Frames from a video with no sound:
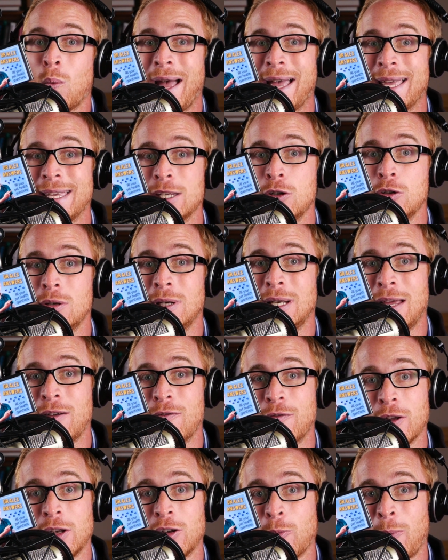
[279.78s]
you
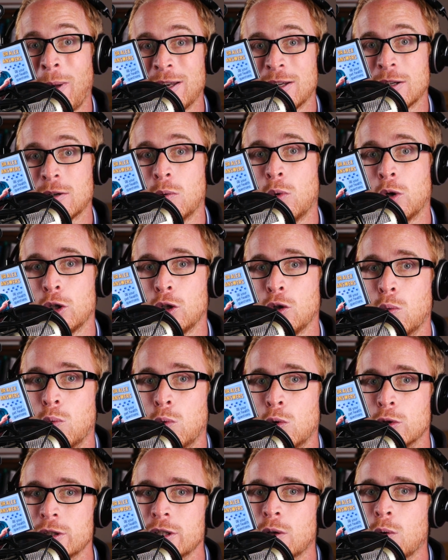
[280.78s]
live and depending on what your
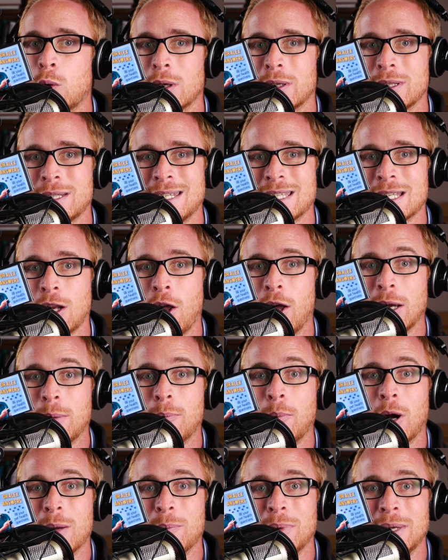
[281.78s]
water quality's like,
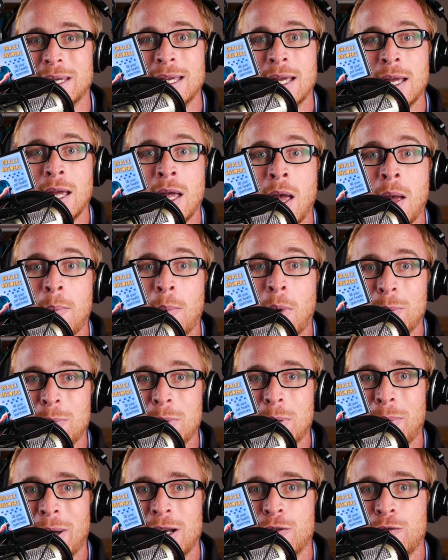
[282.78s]
might be
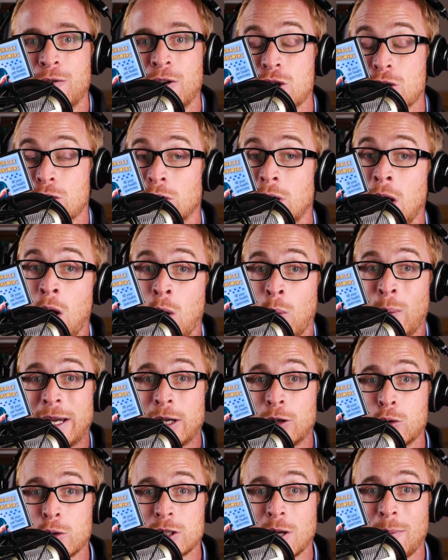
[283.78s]
beneficial. We
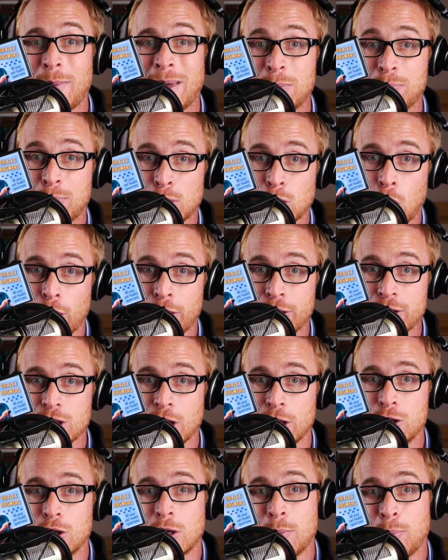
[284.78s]
can also make broth,
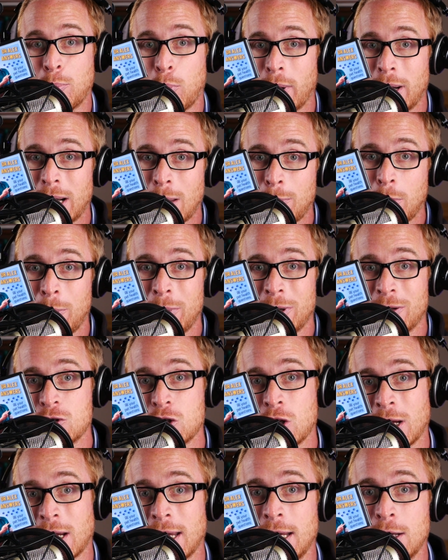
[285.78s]
so you can boil up a bit of
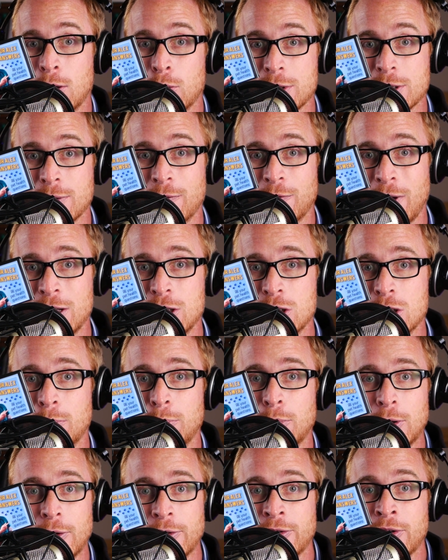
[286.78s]
chicken or some
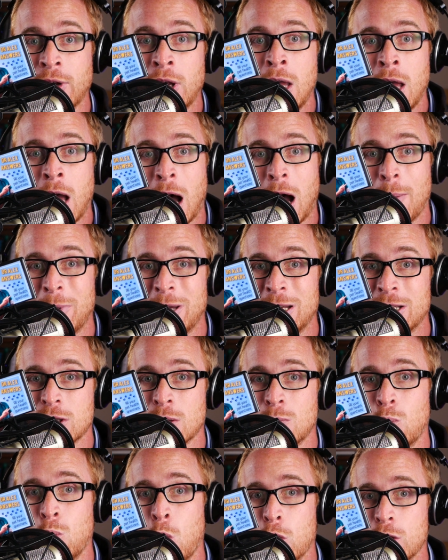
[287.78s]
vegetables in
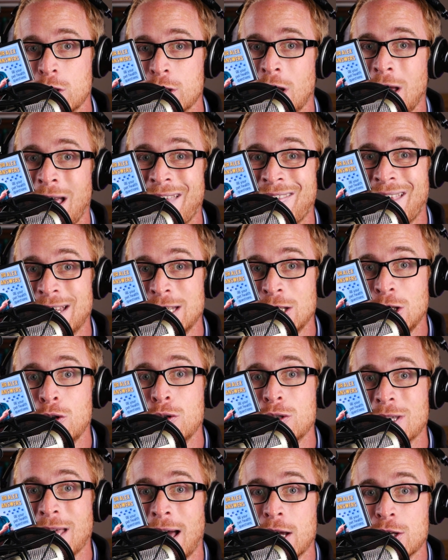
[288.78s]
some water and then
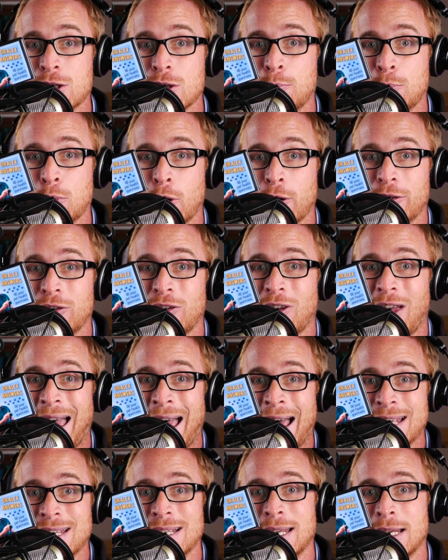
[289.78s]
use that as a broth to
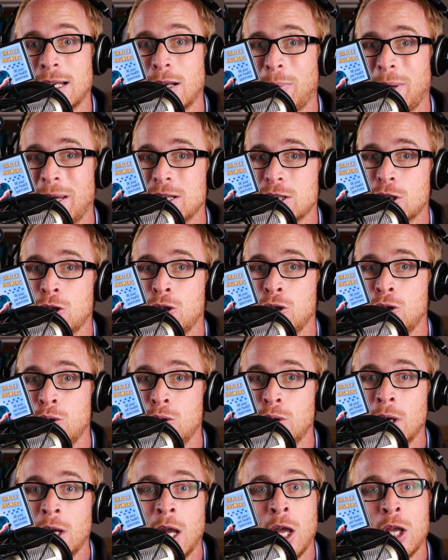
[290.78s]
add a little bit
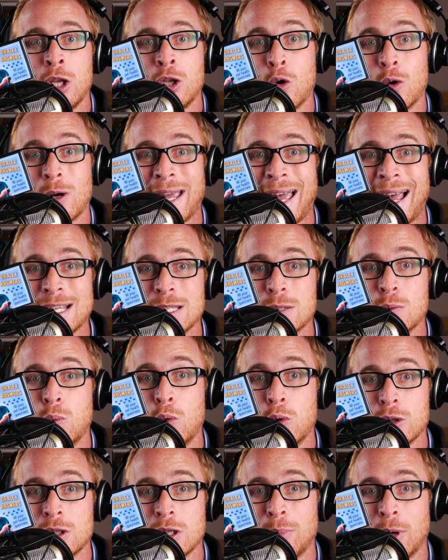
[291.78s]
to your cat's
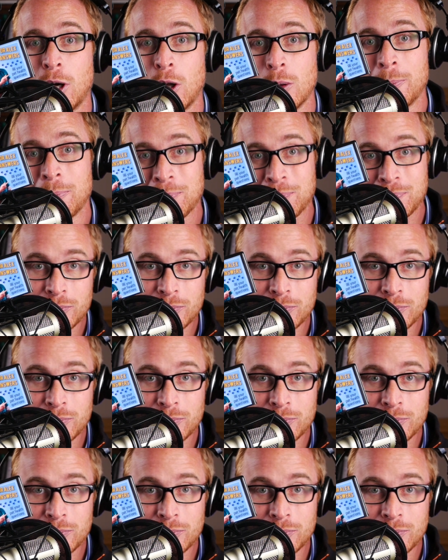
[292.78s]
water bowl.